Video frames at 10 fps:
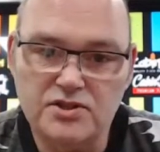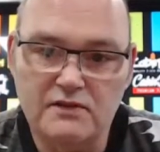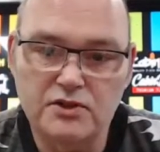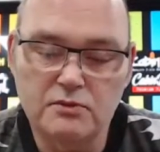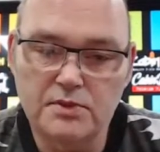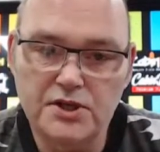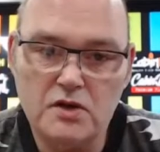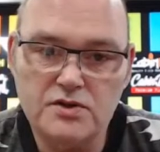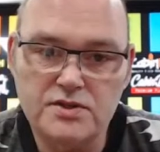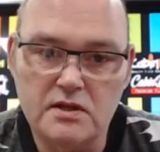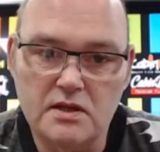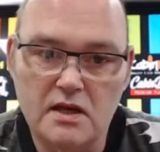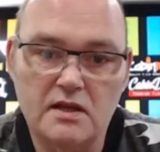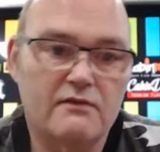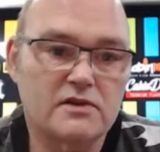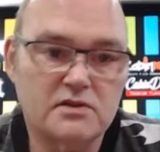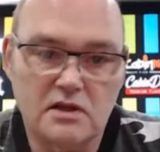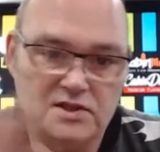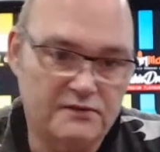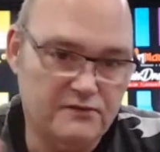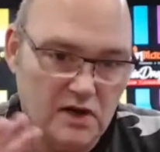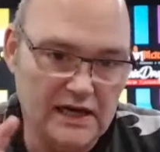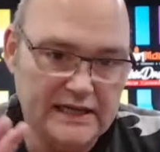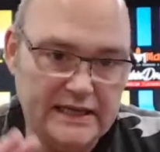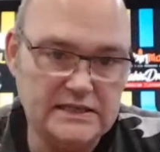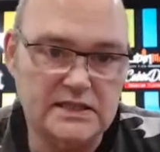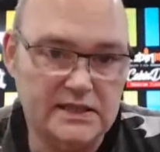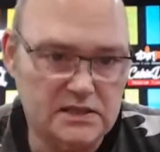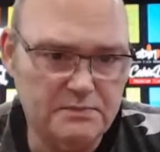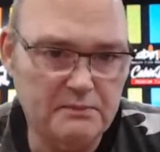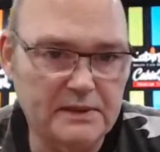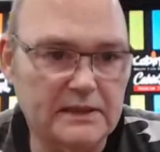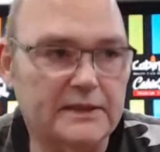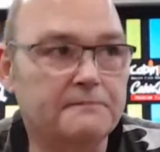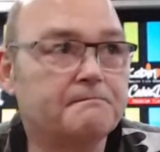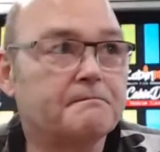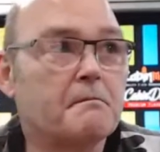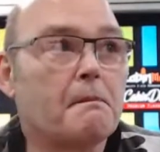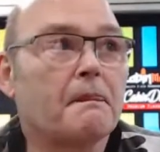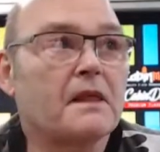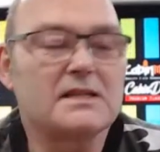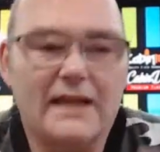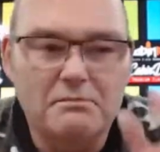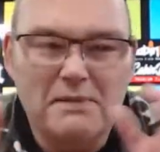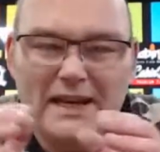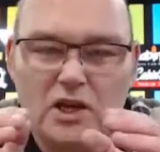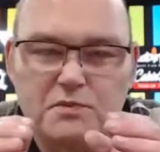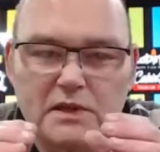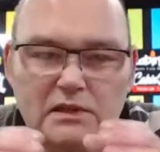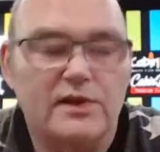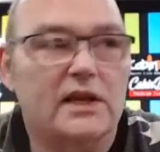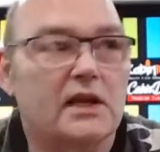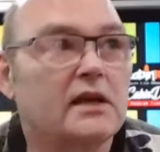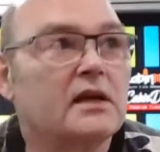They have a number of doctors in there, and they have different clinics and things. It's a big building. It's like a mini hospital, really.